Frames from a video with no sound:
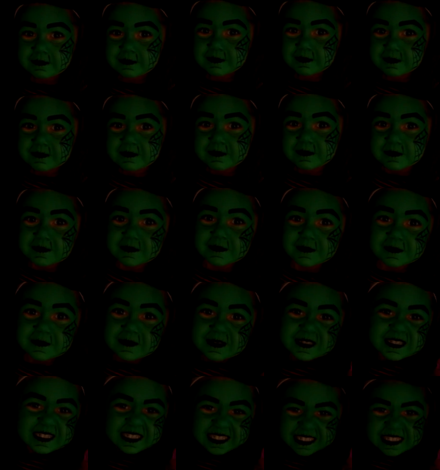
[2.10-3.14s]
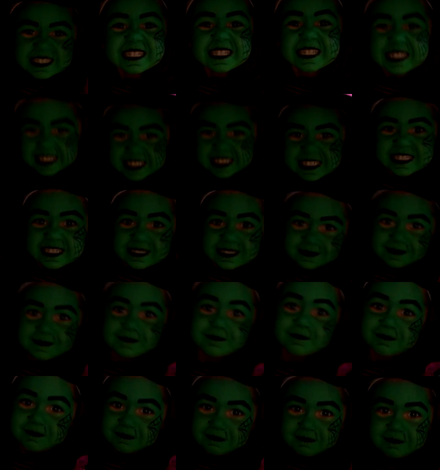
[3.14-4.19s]
Are you a witch?
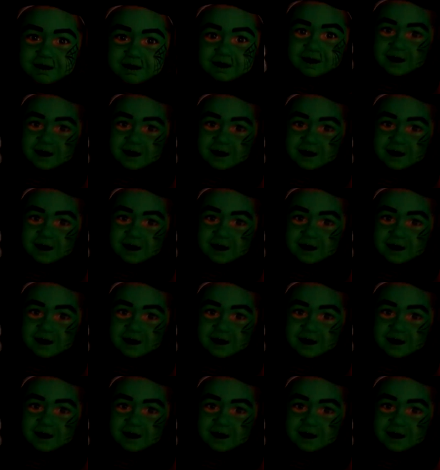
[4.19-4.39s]
Yeah?